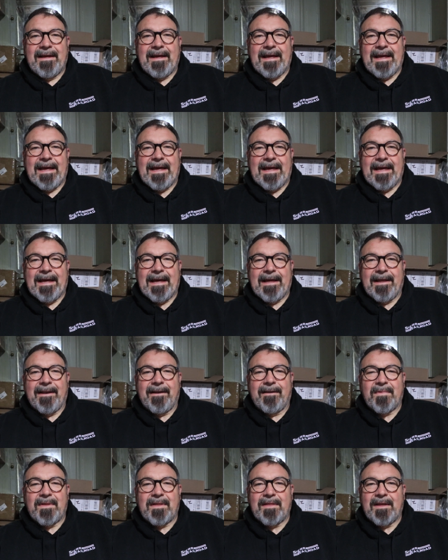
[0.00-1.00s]

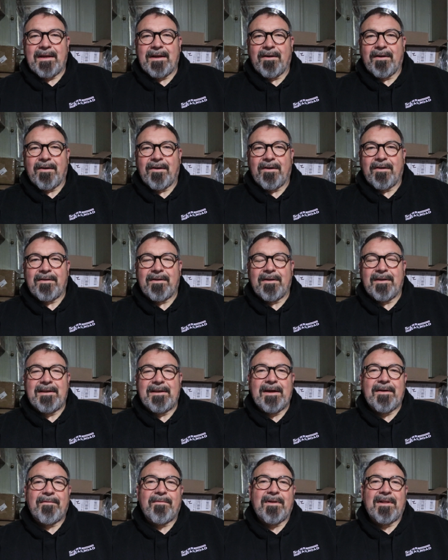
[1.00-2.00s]
and they are
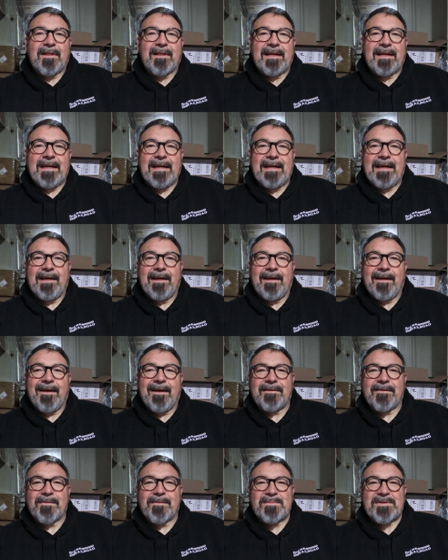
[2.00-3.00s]
definitely
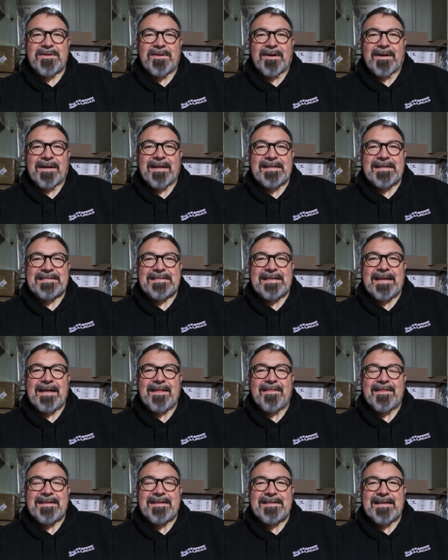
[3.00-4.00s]
tubes that are going to
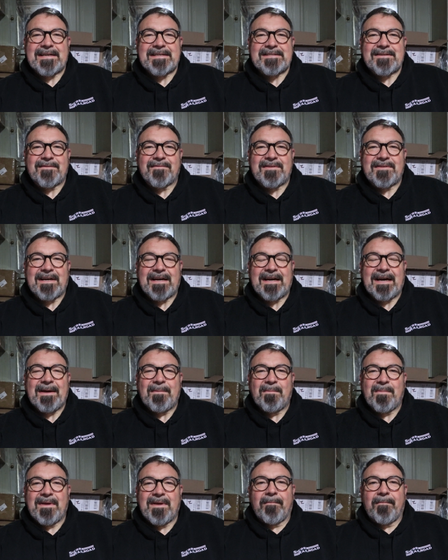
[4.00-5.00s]
stand the test of
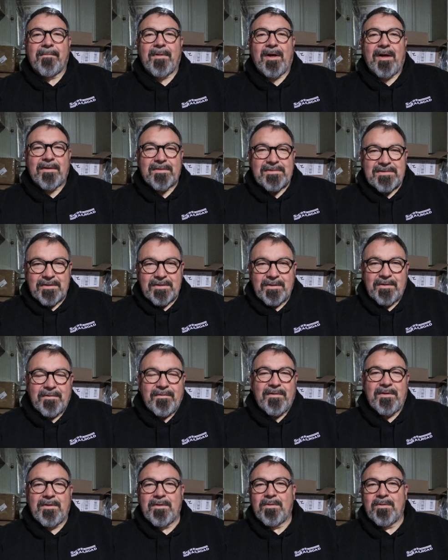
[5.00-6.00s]
time. Also,
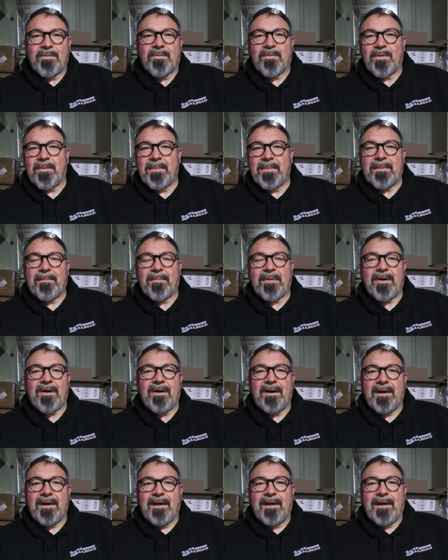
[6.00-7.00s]
if you
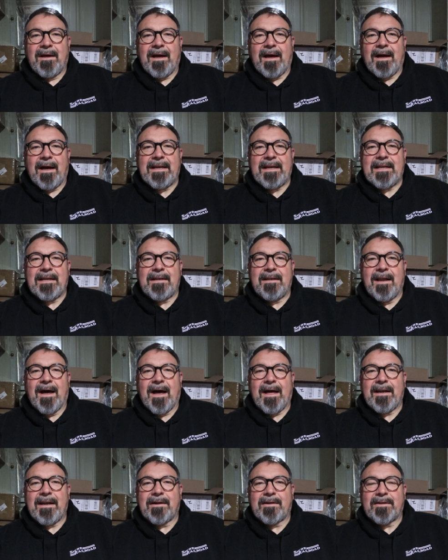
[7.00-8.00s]
remember, I did
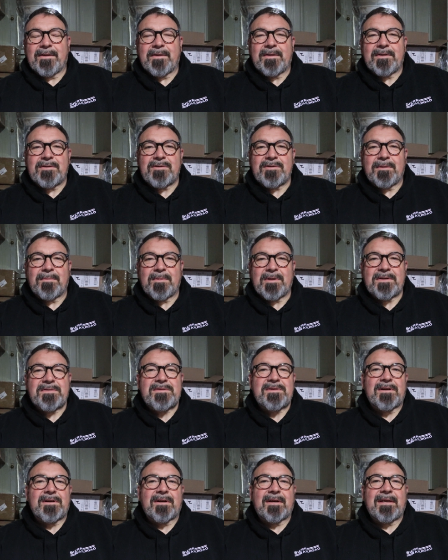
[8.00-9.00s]
not include a tremolo
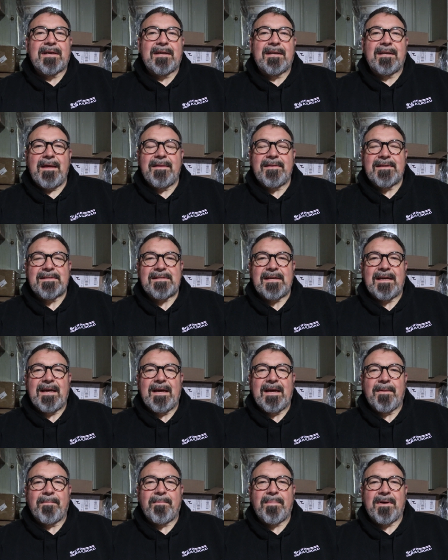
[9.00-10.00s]
circuit in this
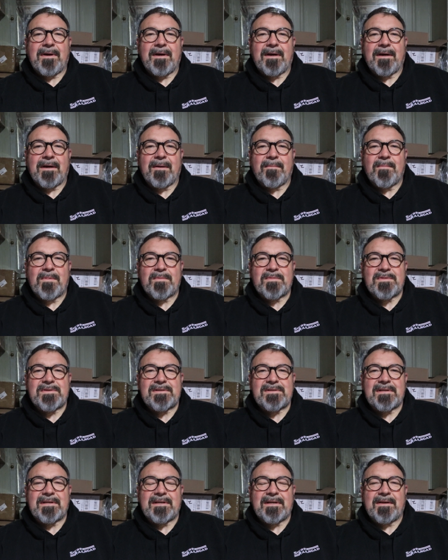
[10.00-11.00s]
amp. Um, it
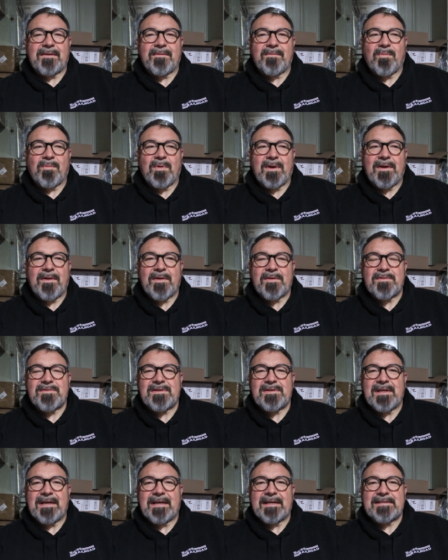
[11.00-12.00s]
was uh, one of
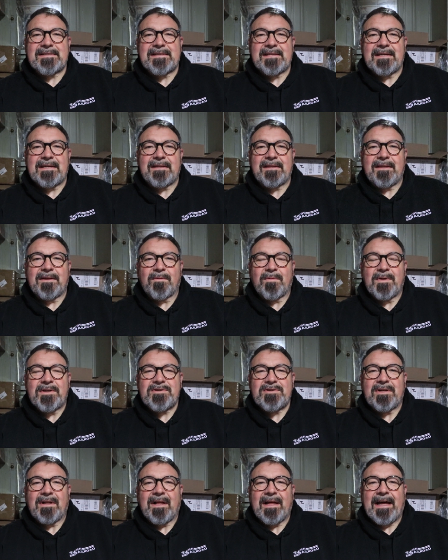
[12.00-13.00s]
those things that the
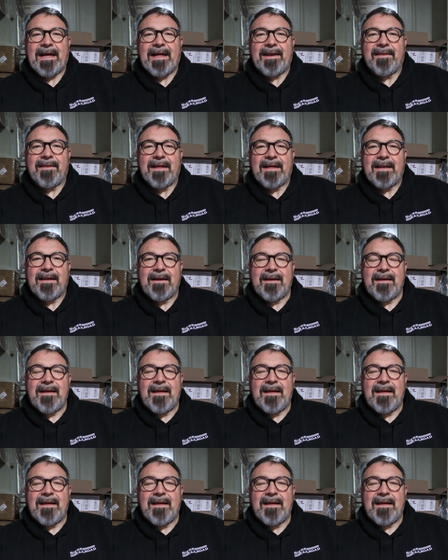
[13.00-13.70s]
original had that